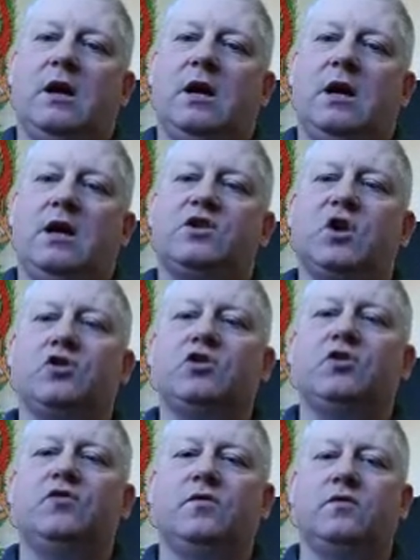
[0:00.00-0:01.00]
It's
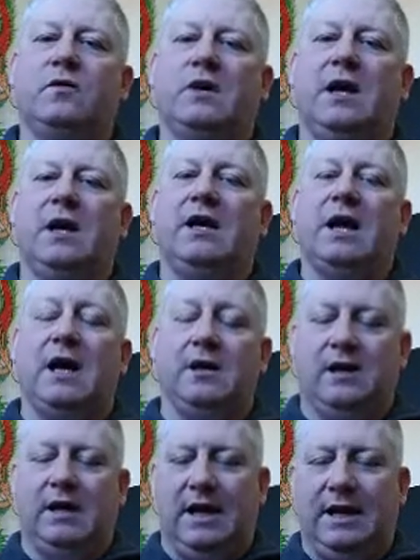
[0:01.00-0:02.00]
also
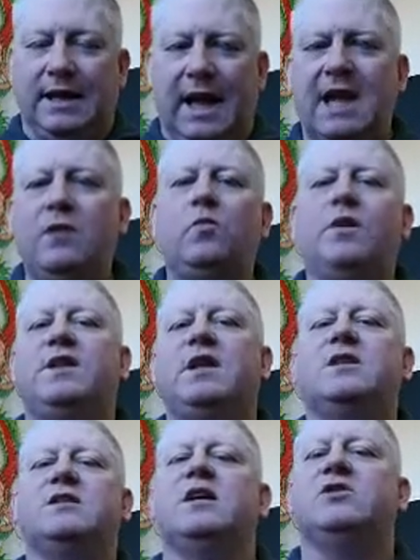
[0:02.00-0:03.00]
in line with the
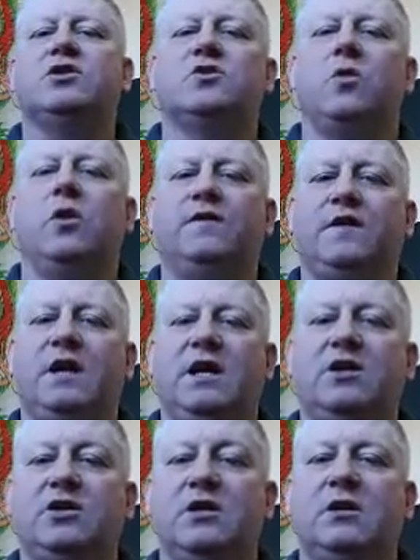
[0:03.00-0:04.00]
assessor's
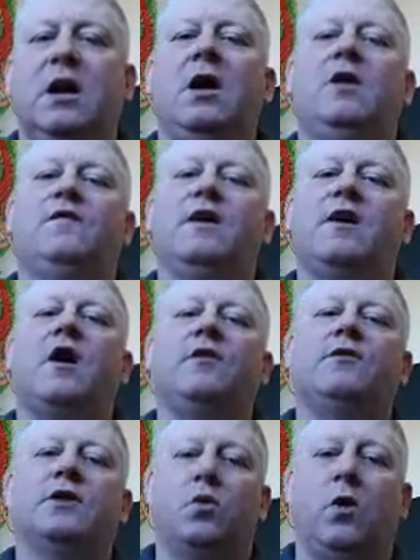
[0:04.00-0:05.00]
qualification, there are
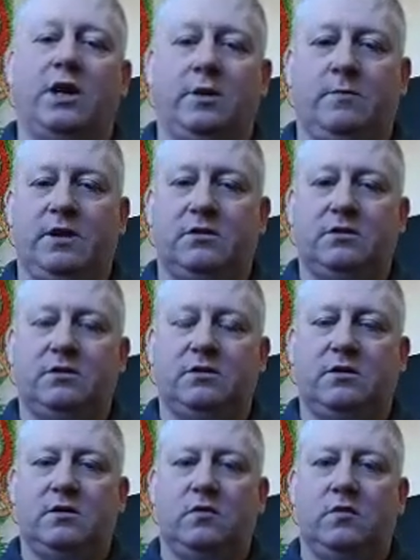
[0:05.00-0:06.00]
requirements.
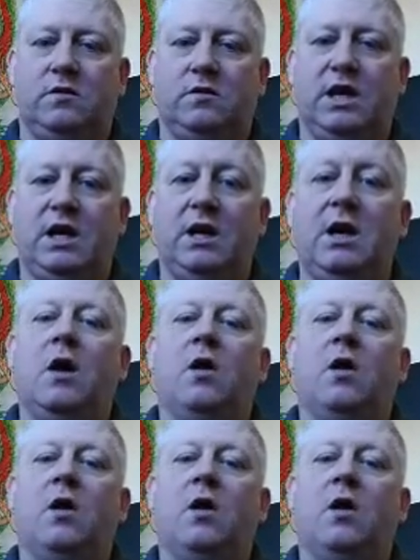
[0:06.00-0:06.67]
Okay,